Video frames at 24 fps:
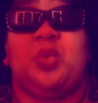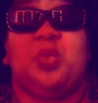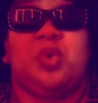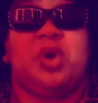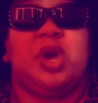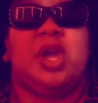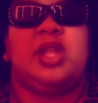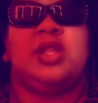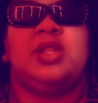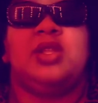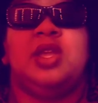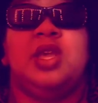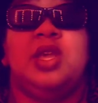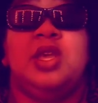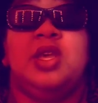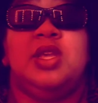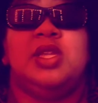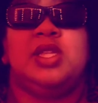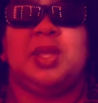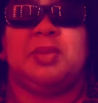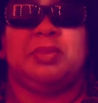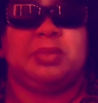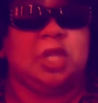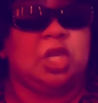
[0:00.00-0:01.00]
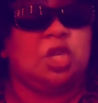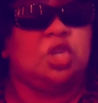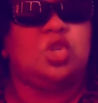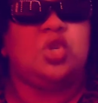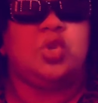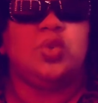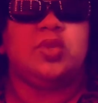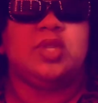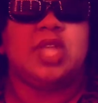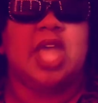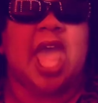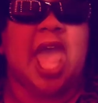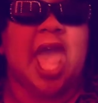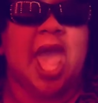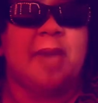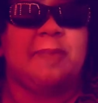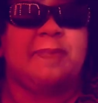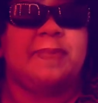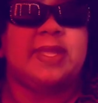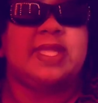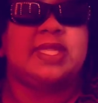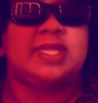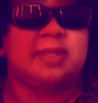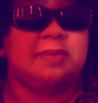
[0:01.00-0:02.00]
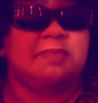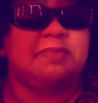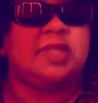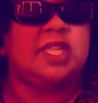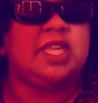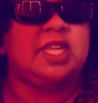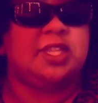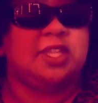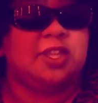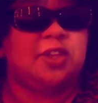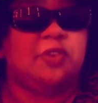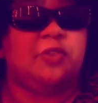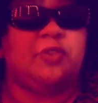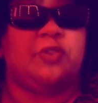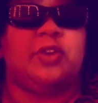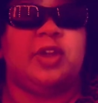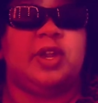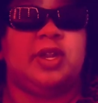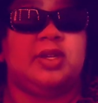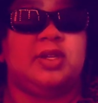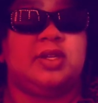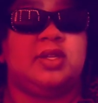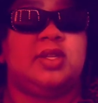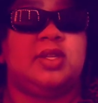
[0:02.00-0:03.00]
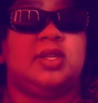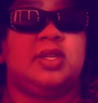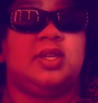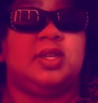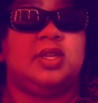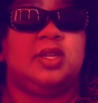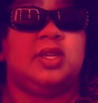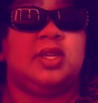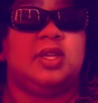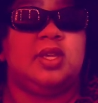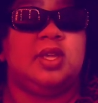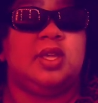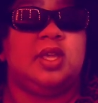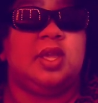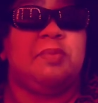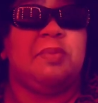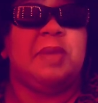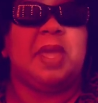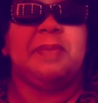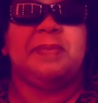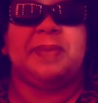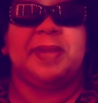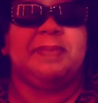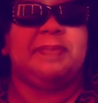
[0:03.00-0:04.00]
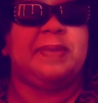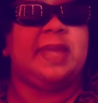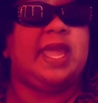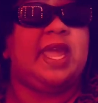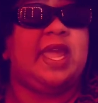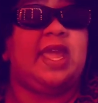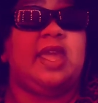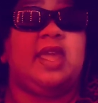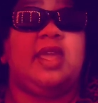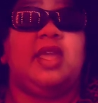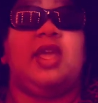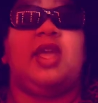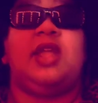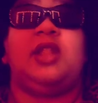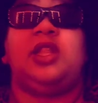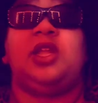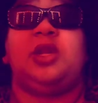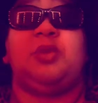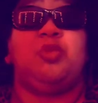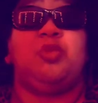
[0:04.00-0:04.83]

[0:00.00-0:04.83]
want something new to happen, something different. Maybe be a little